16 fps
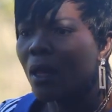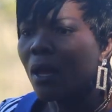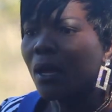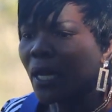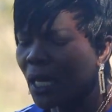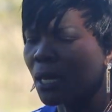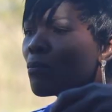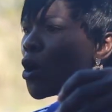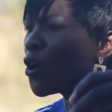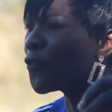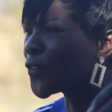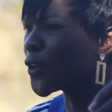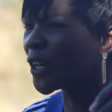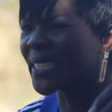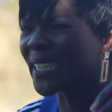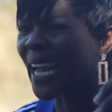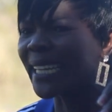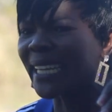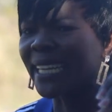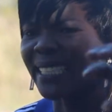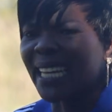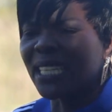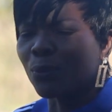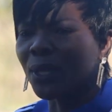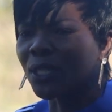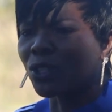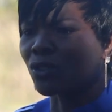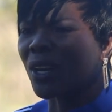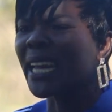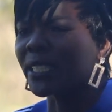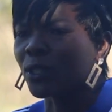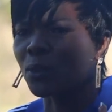remove your jacket, and we
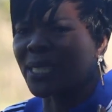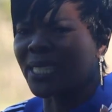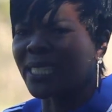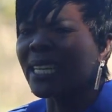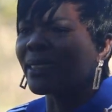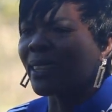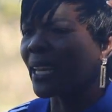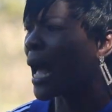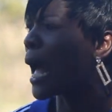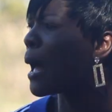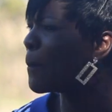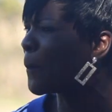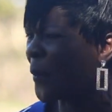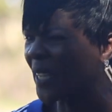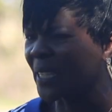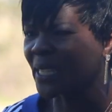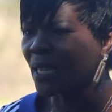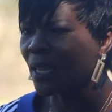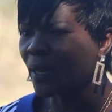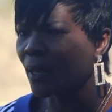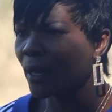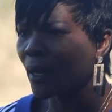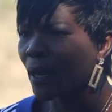try to see the armpits.